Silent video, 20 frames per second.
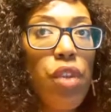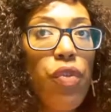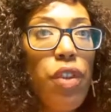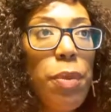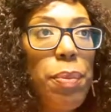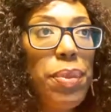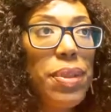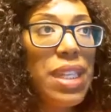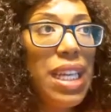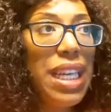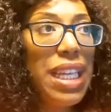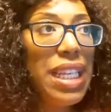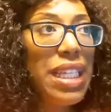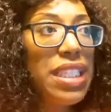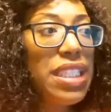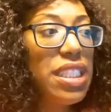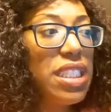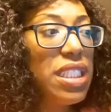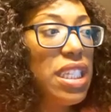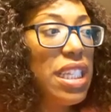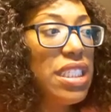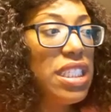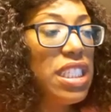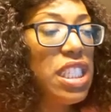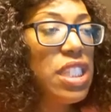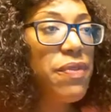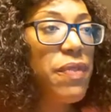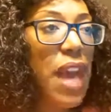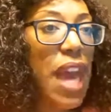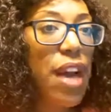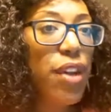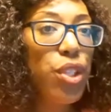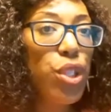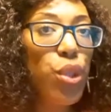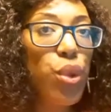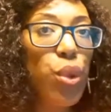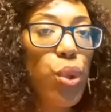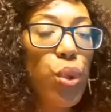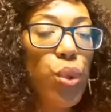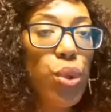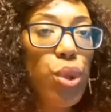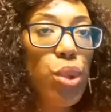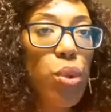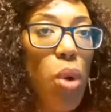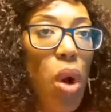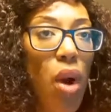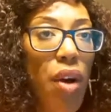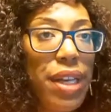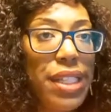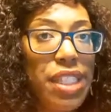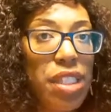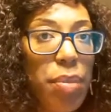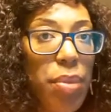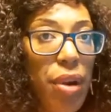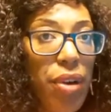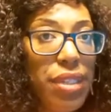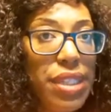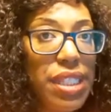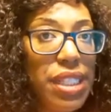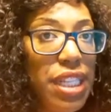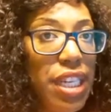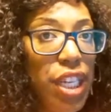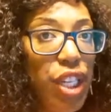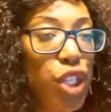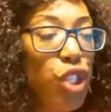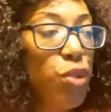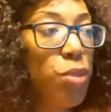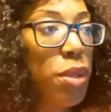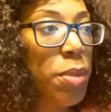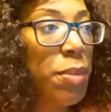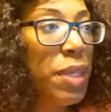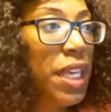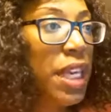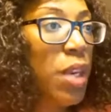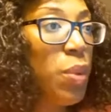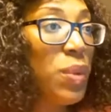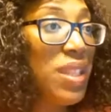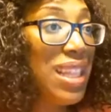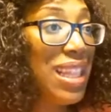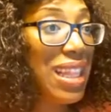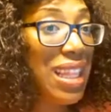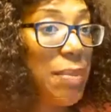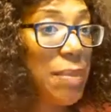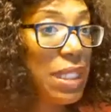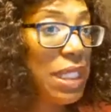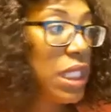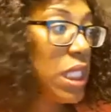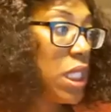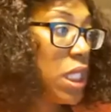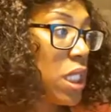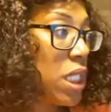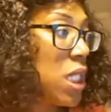replenish and just value who you are as a person and a human being with limits?